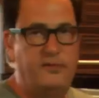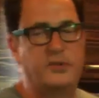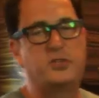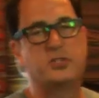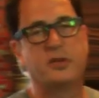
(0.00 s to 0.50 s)

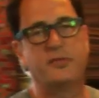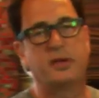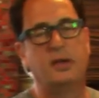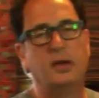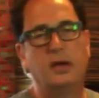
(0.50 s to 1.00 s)
Fixtures
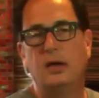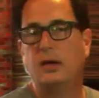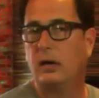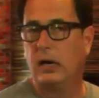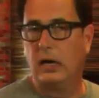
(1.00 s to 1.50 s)
Living,
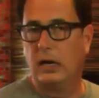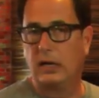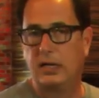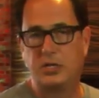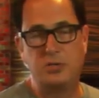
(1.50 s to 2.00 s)

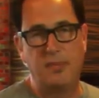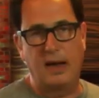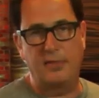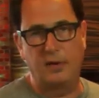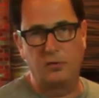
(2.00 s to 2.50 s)
uh, kitchen,
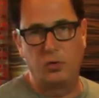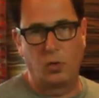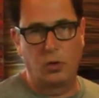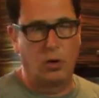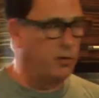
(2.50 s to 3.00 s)
bath,
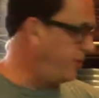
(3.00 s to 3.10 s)
outdoor, all